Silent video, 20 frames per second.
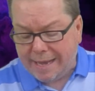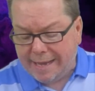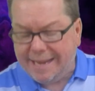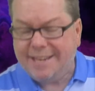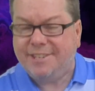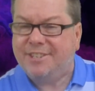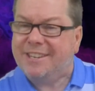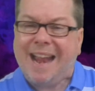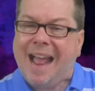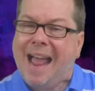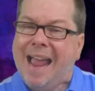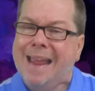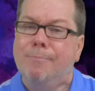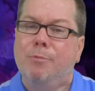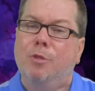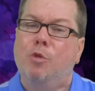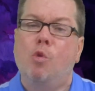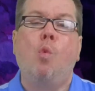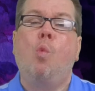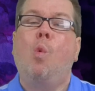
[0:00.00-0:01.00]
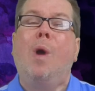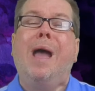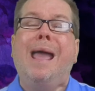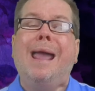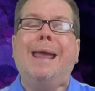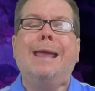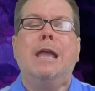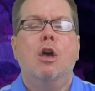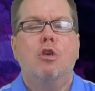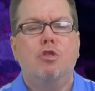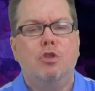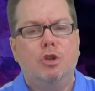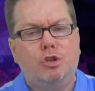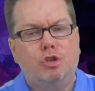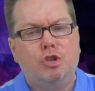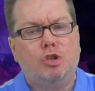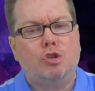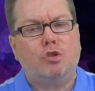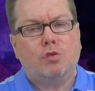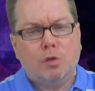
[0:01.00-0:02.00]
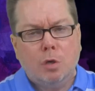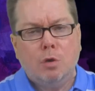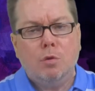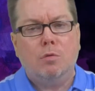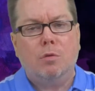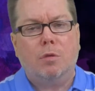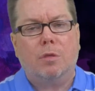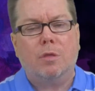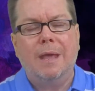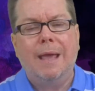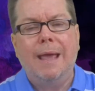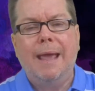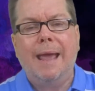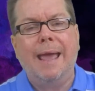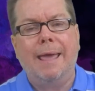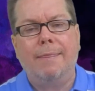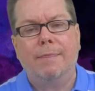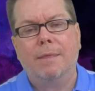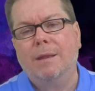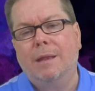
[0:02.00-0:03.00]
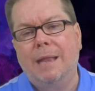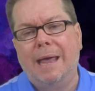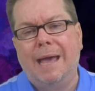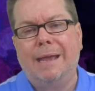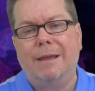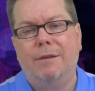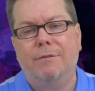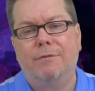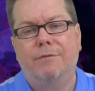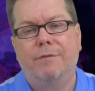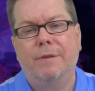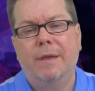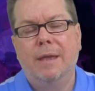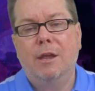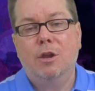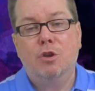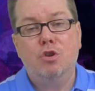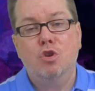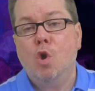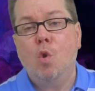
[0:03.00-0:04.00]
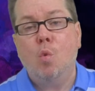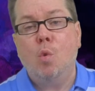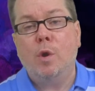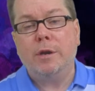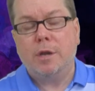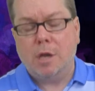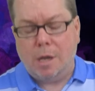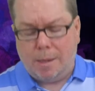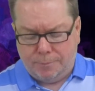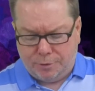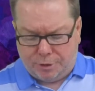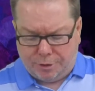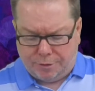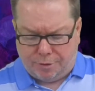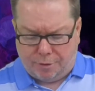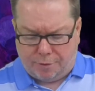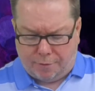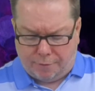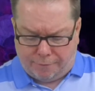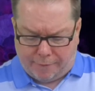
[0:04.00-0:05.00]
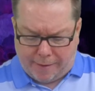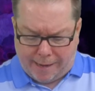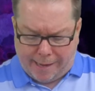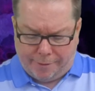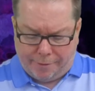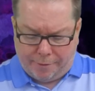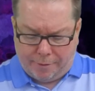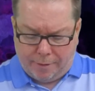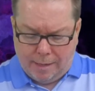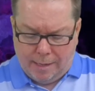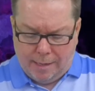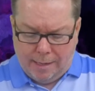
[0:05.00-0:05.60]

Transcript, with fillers: He said, I am the way, the truth, and the life. No one comes unto the Father